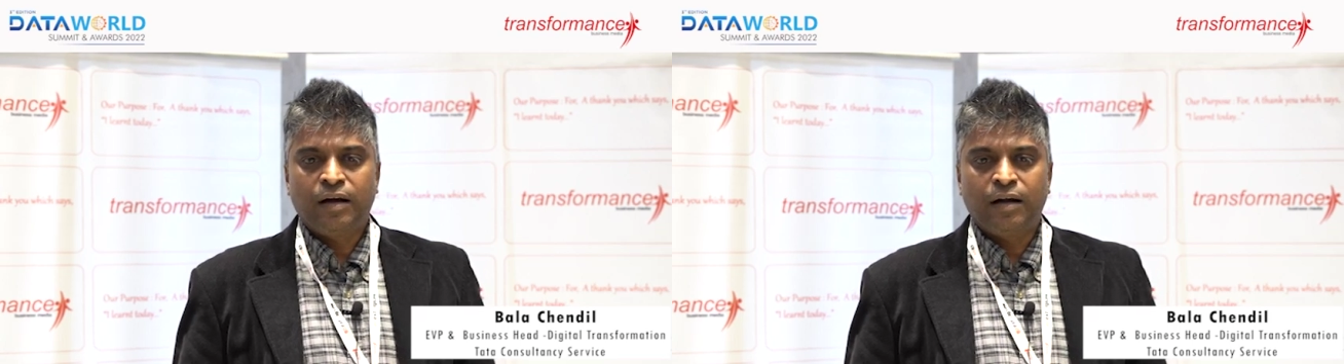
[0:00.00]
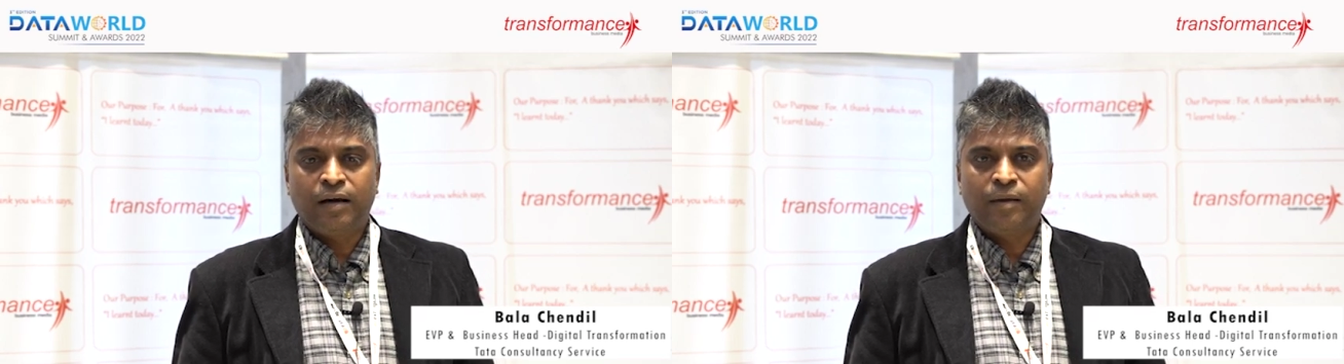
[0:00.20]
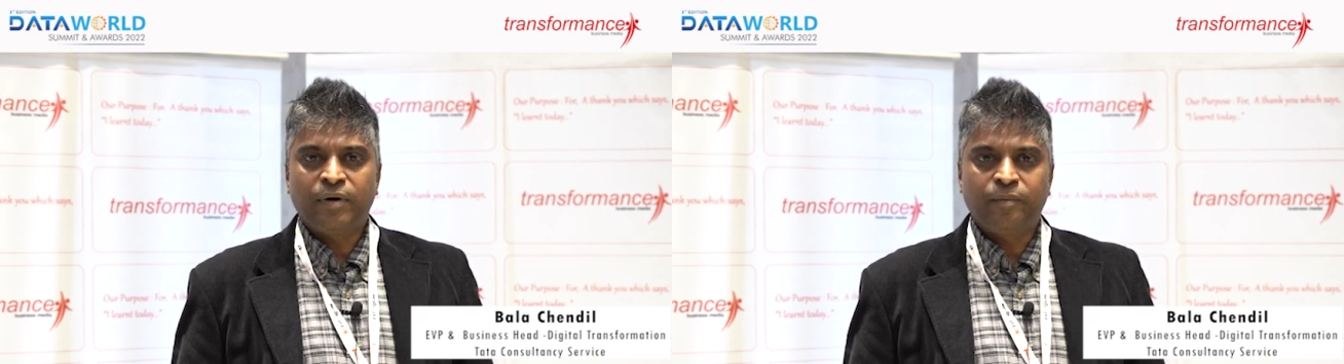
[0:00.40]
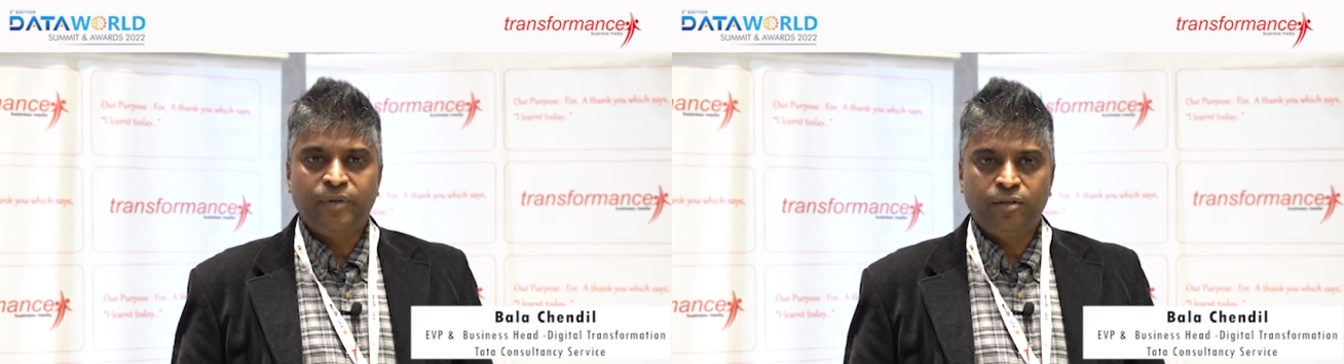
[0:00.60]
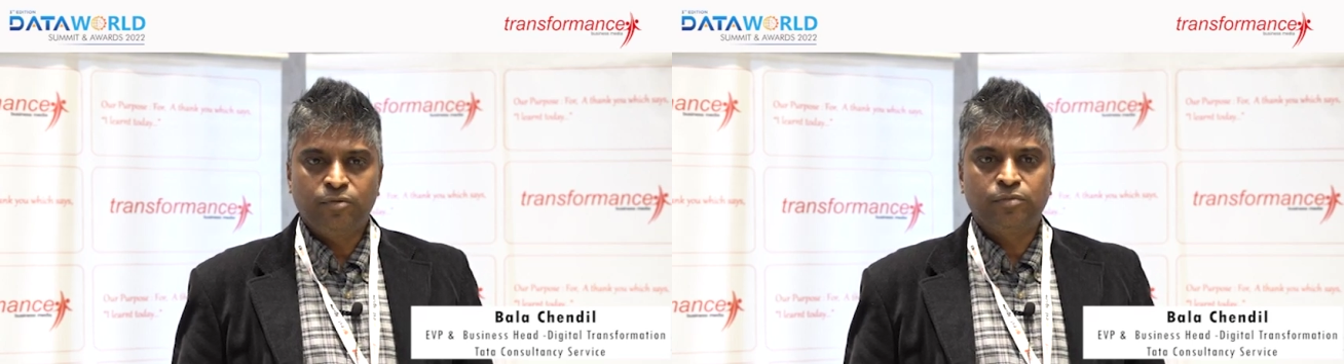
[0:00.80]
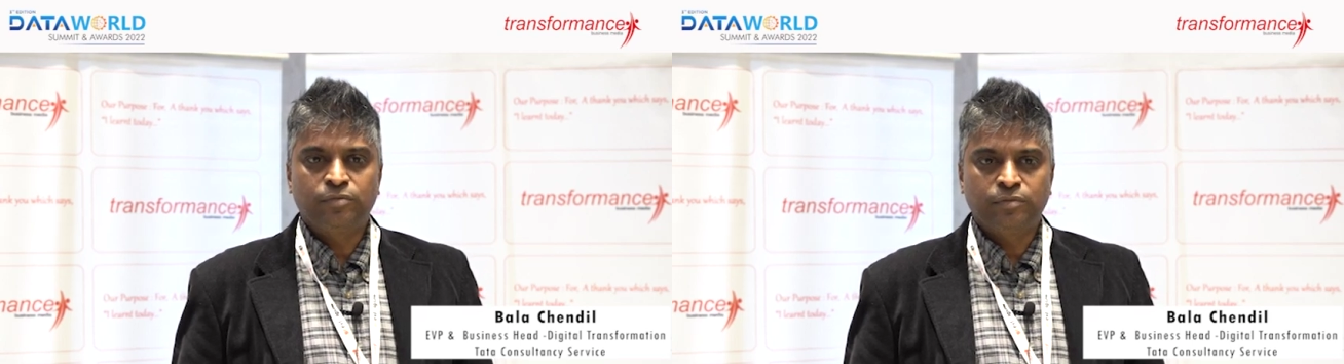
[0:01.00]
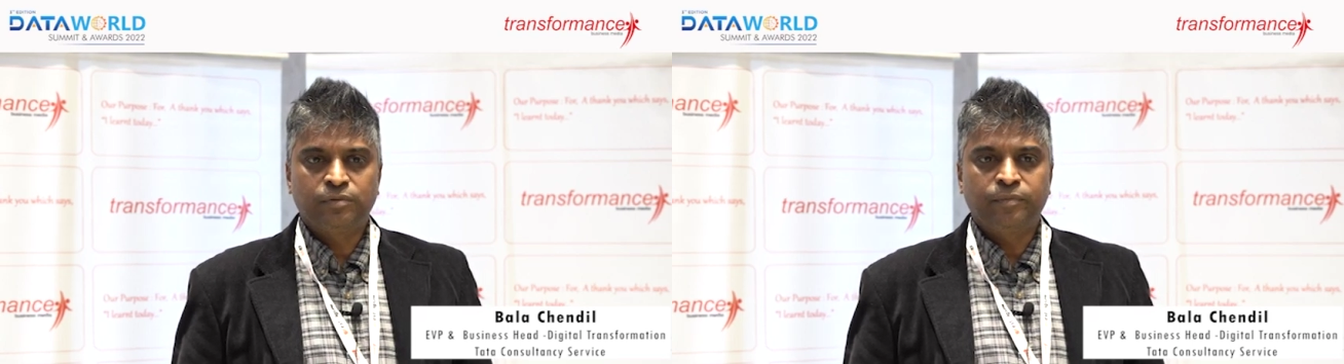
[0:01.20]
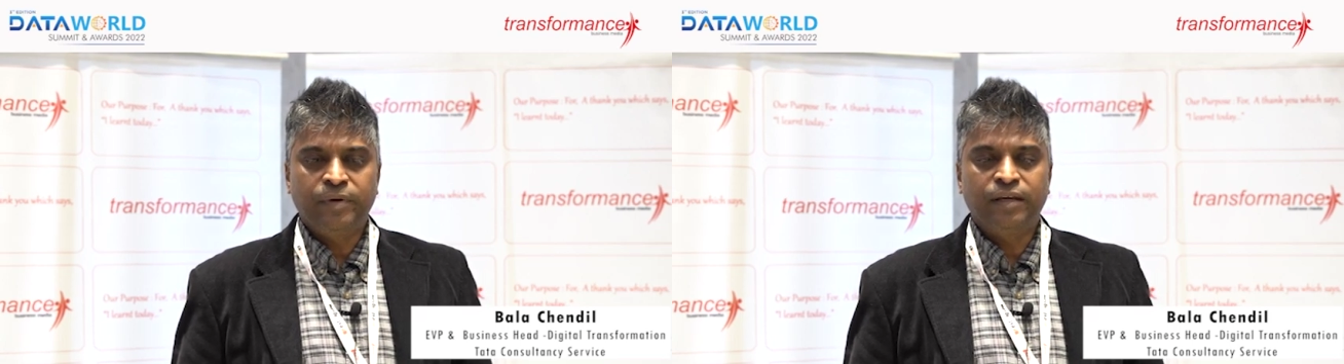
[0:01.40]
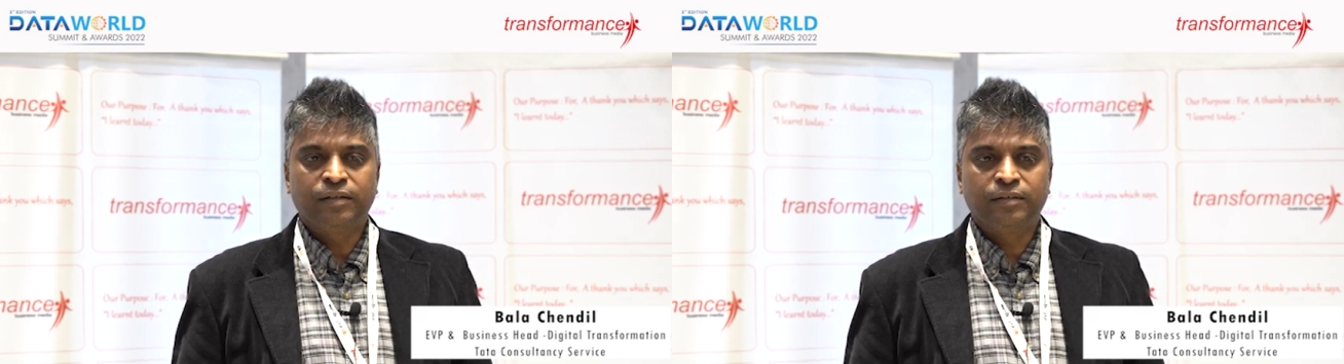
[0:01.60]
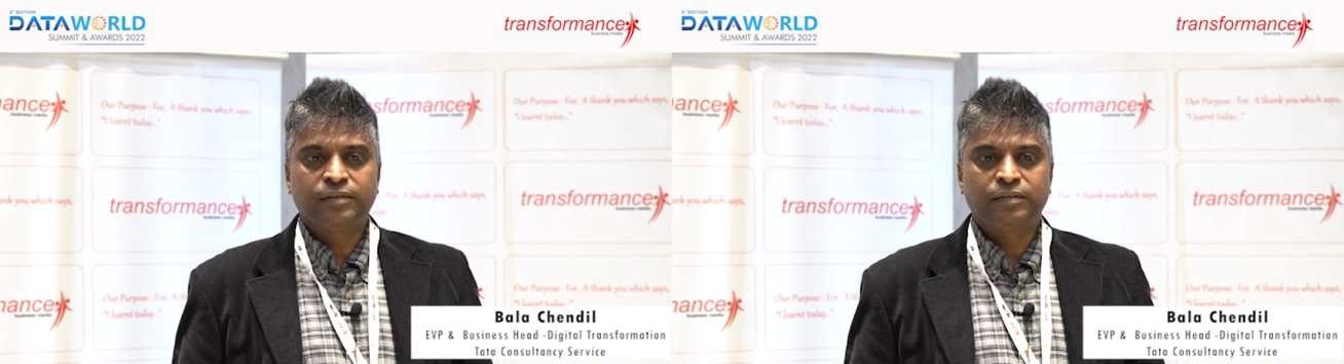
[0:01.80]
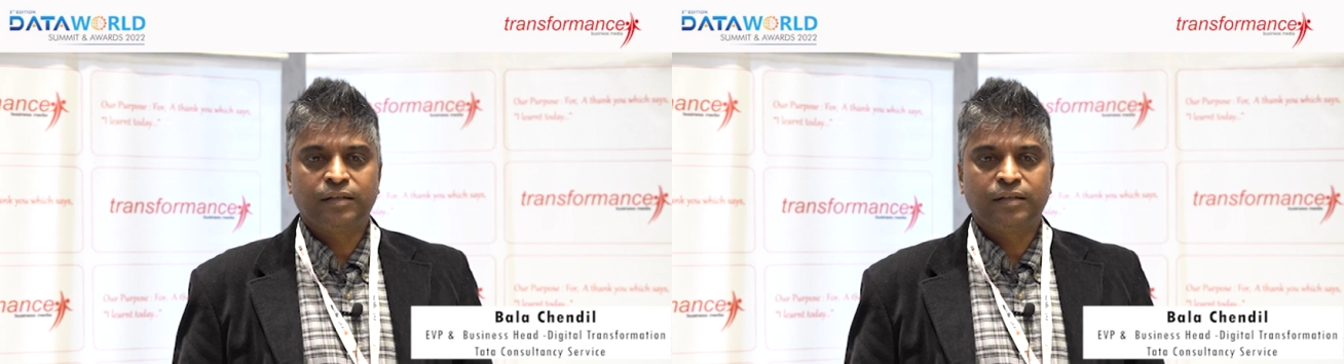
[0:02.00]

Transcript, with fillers: And I'm happy to be here.